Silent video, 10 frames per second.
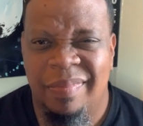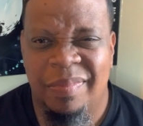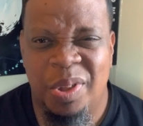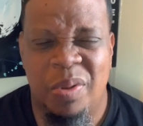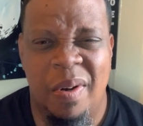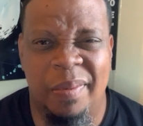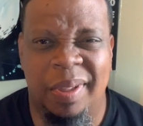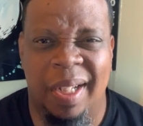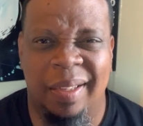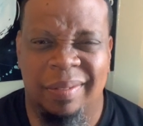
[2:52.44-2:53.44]
What's wrong with
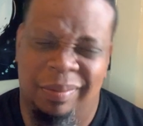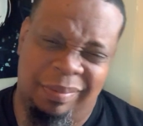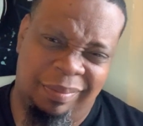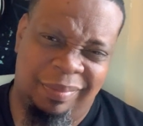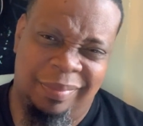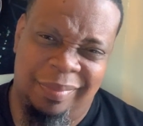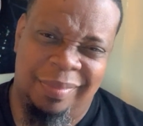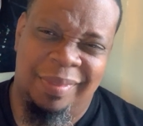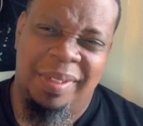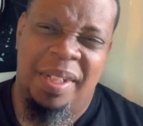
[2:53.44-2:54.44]
that?
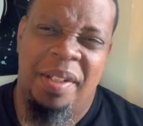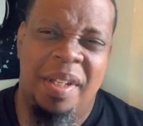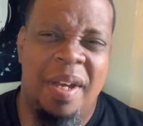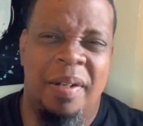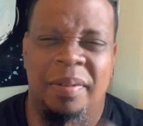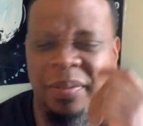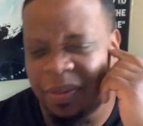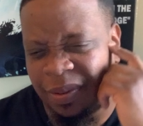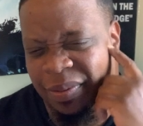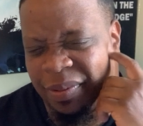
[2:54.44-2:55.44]
Yo,
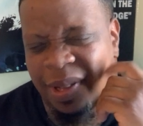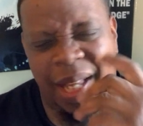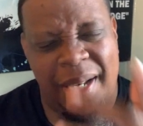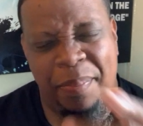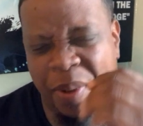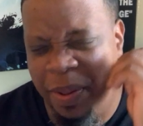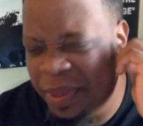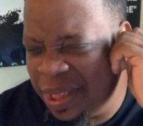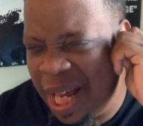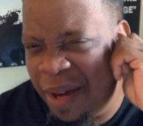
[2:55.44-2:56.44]
I had to pull him
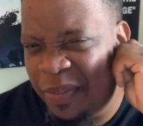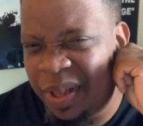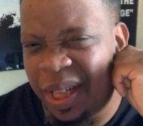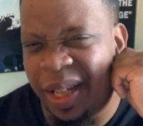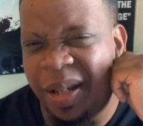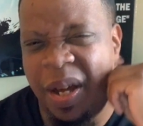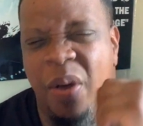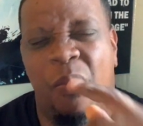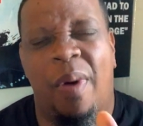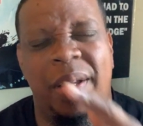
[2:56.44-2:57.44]
aside one day.
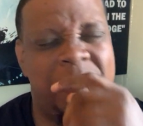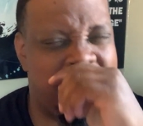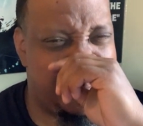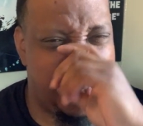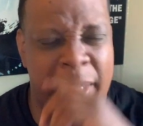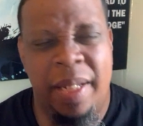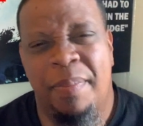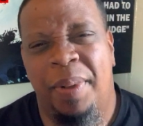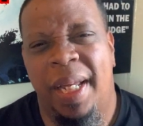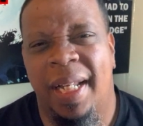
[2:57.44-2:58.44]
Why you keep making your
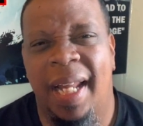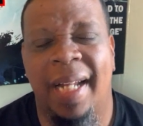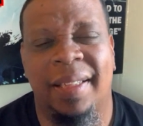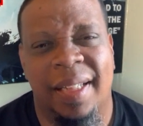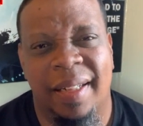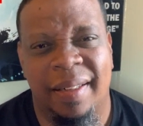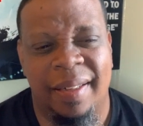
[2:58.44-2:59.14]
player light skin?